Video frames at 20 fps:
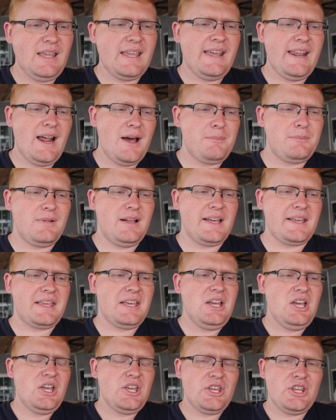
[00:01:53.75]
and I'm like,
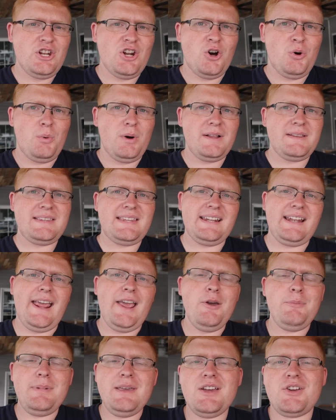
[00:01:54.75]
you know what, today
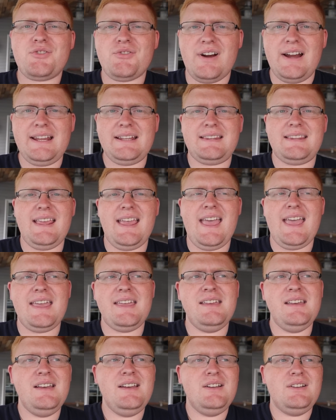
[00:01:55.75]
would be a great day